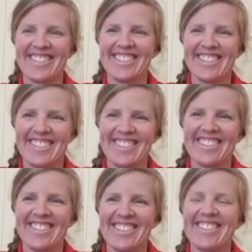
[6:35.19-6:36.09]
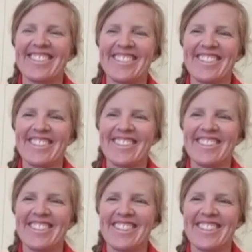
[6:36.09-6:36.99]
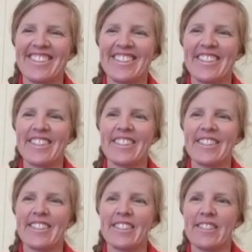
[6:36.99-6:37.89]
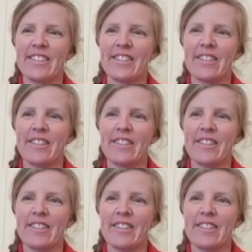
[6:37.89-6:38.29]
(not speaking)